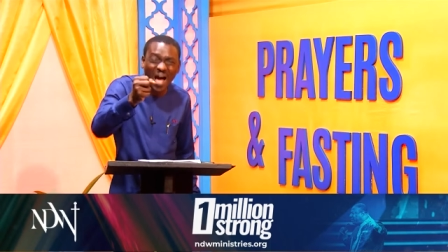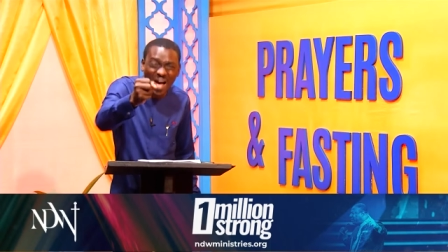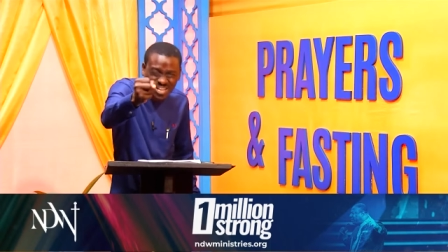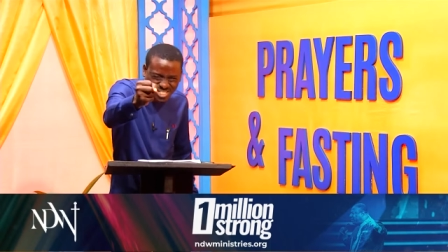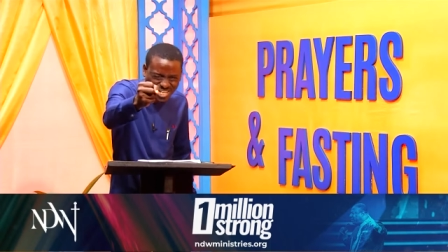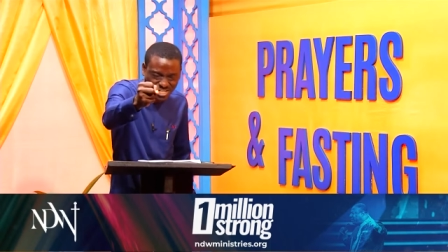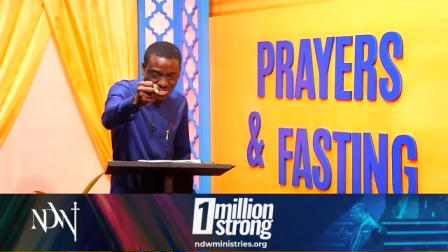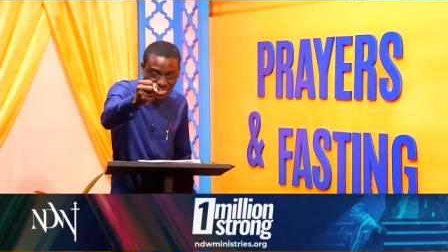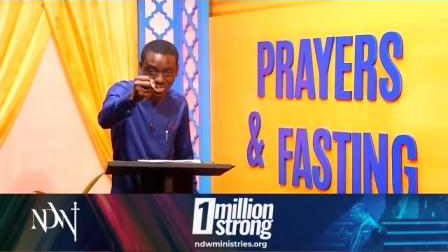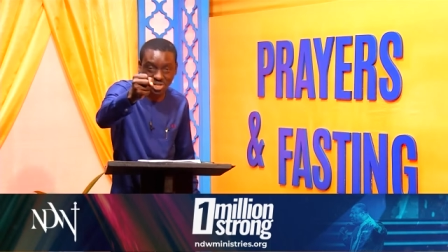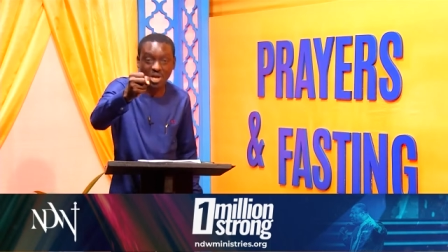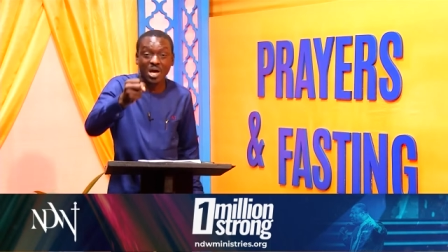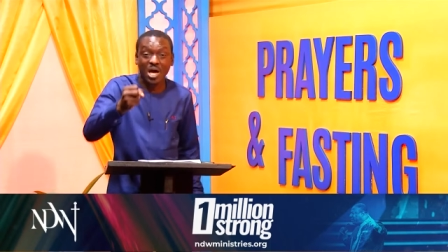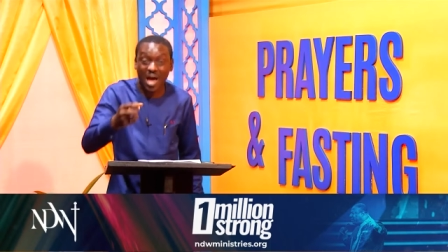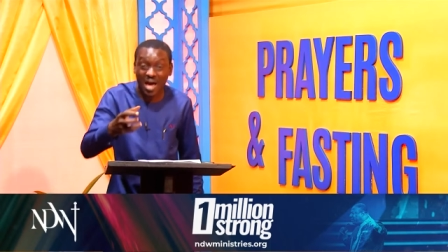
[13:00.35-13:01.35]
access
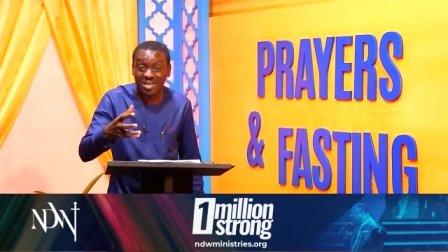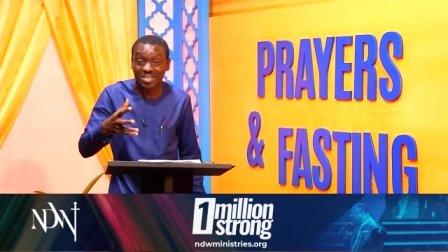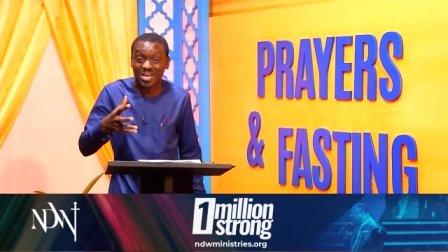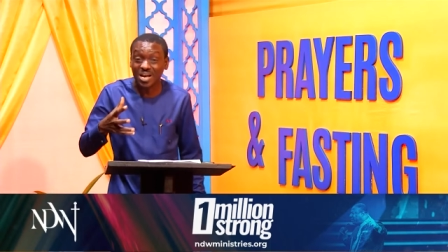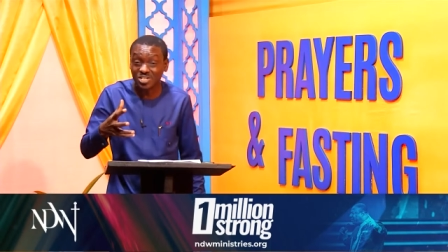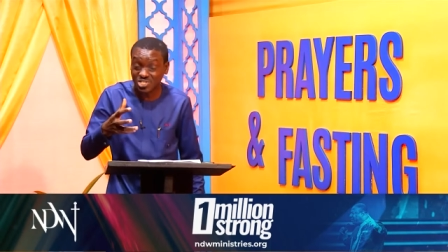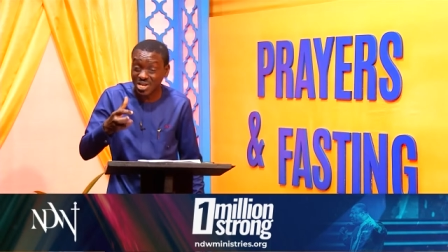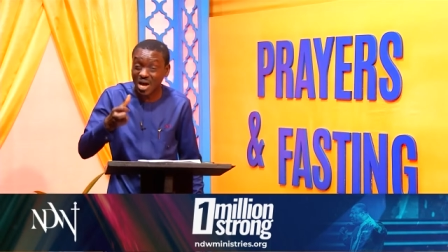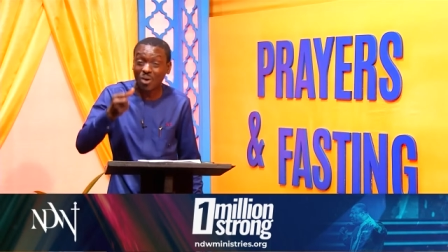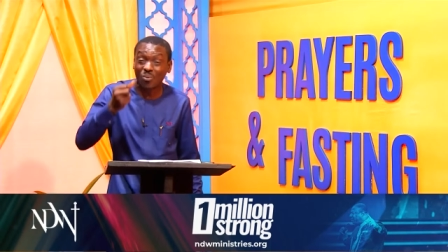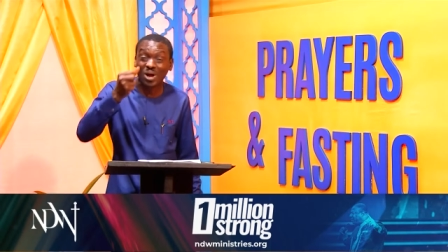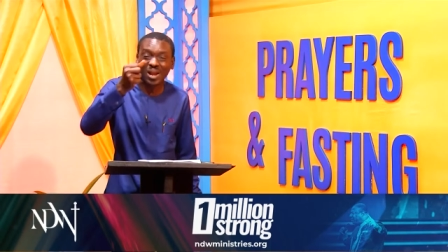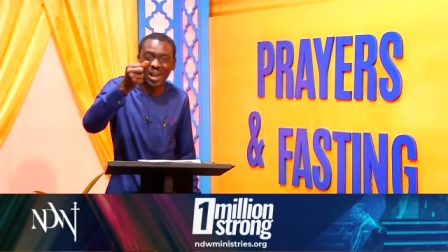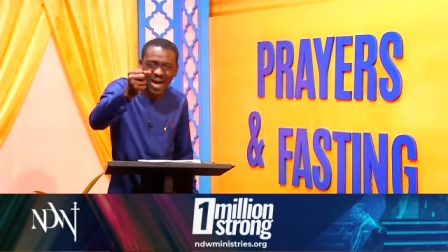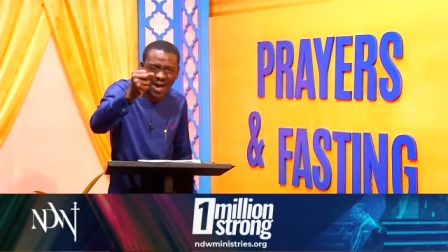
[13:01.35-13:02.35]
against
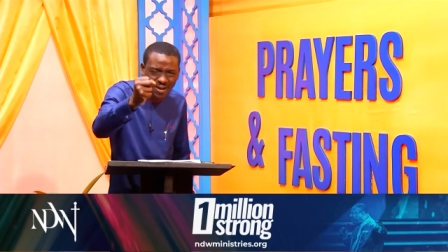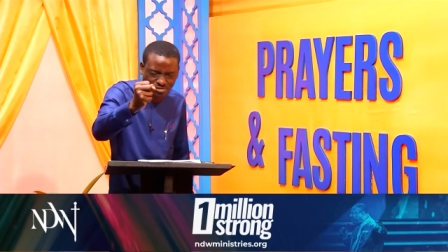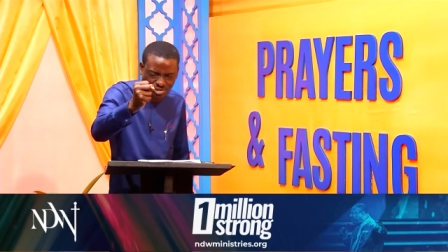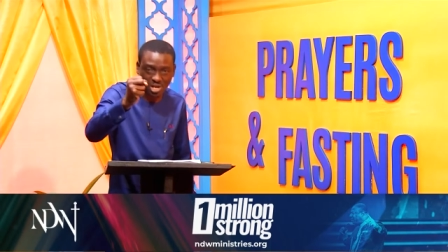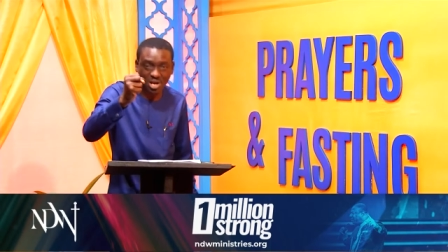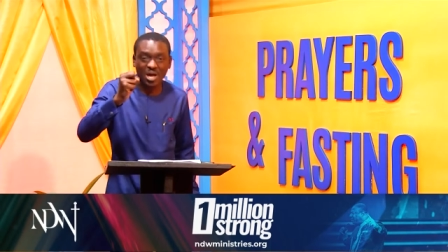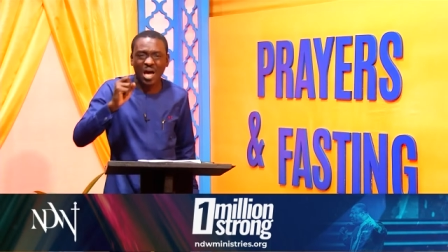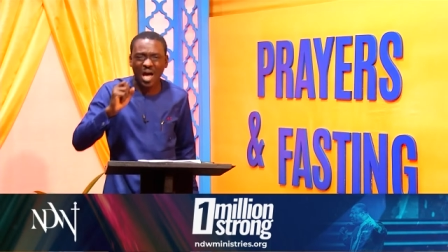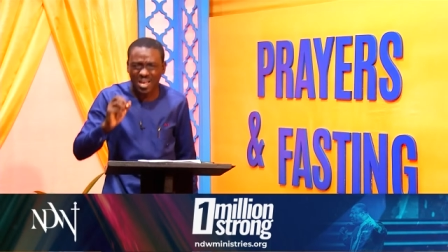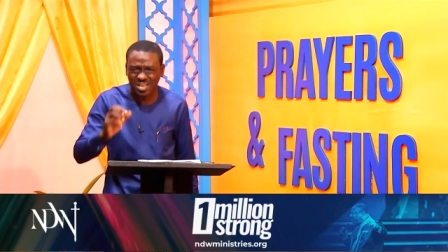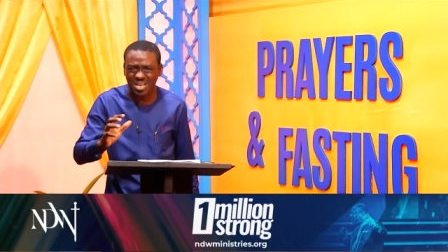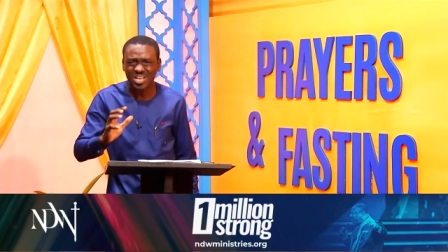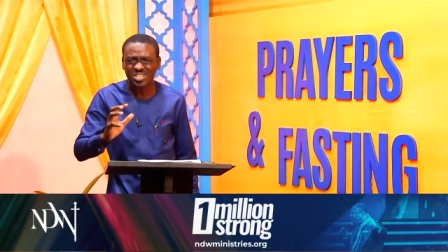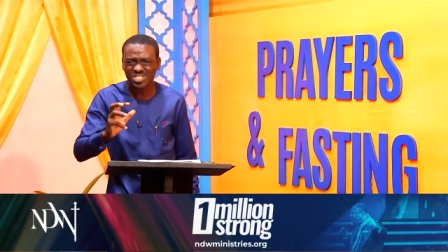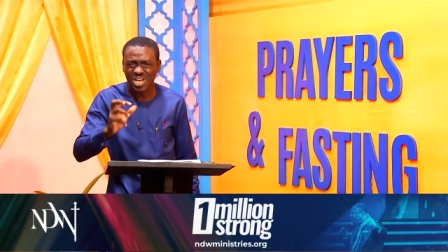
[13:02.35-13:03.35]
our lives,
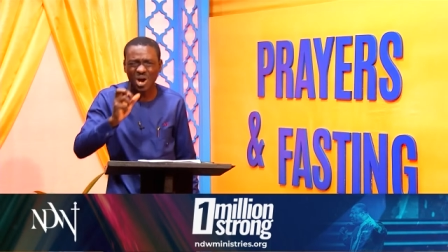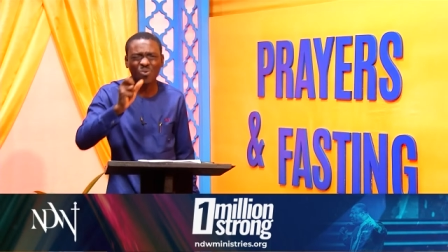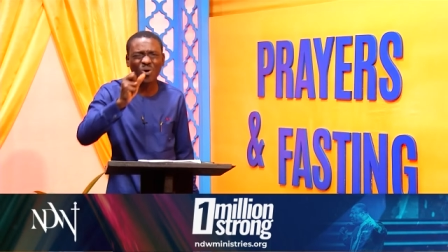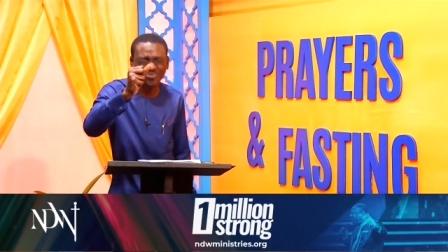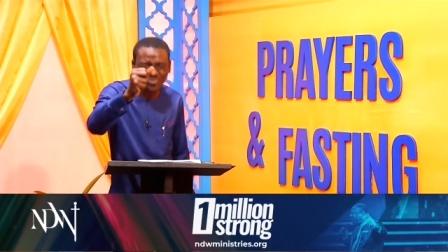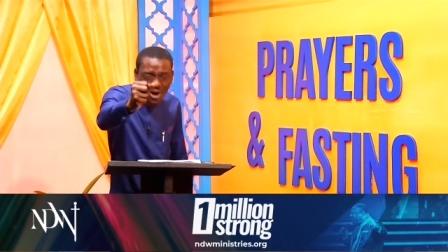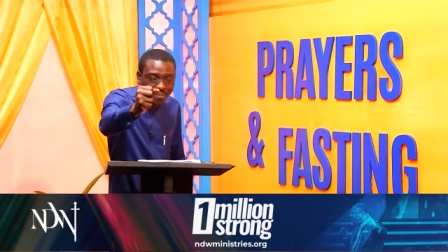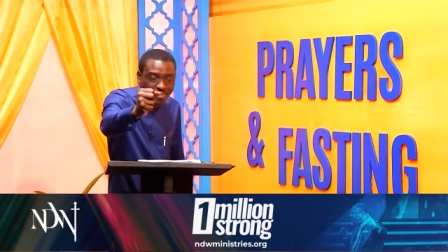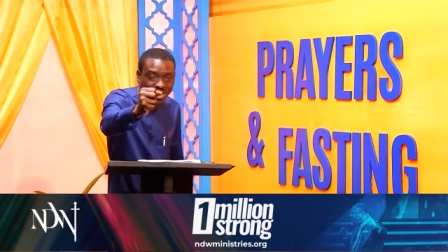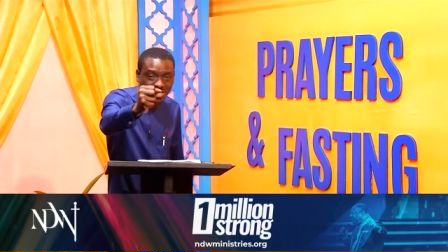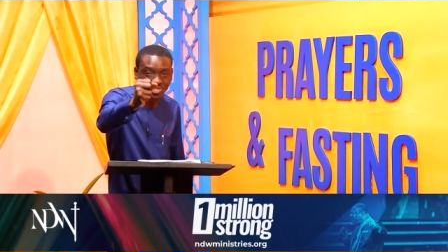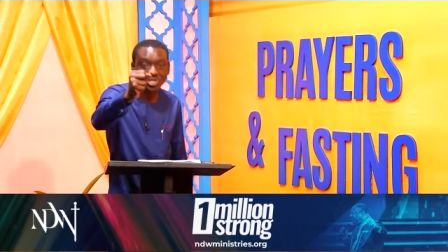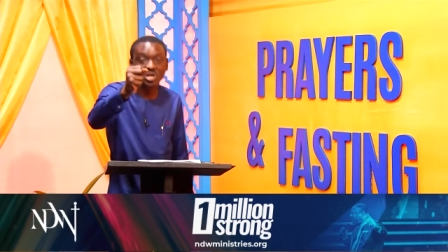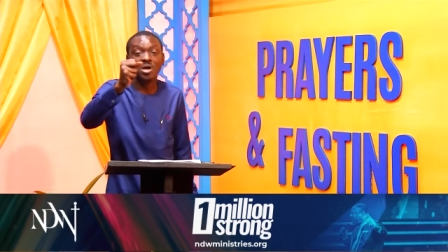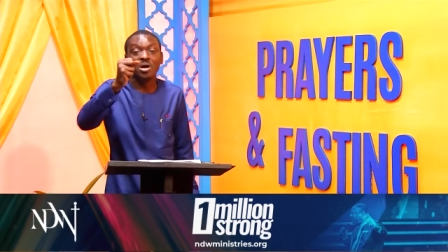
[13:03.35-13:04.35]
against our
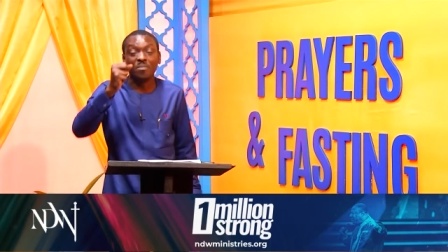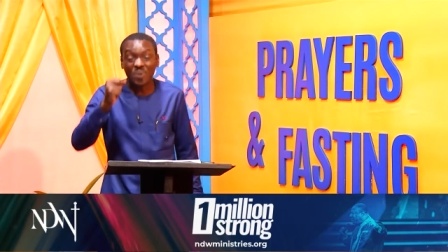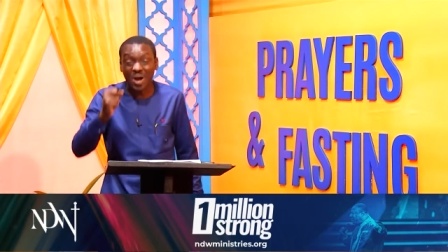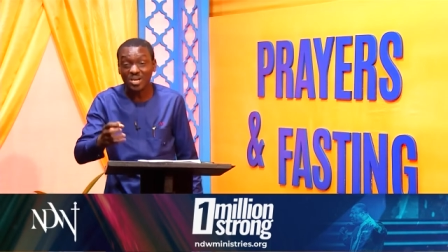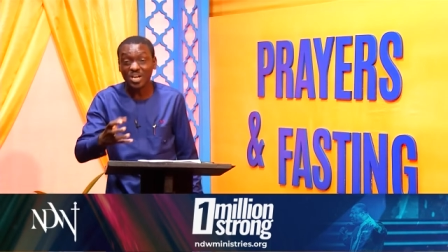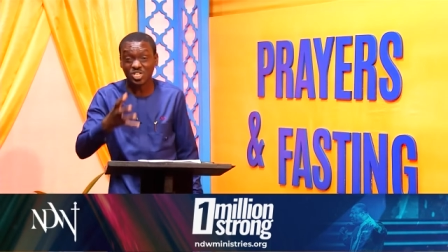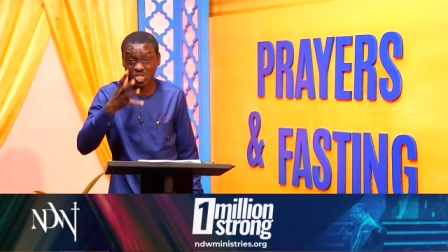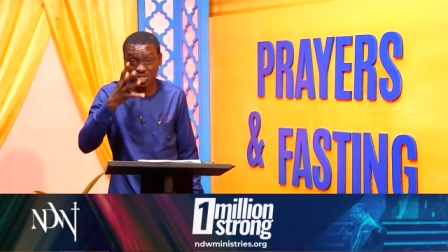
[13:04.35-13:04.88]
families, by the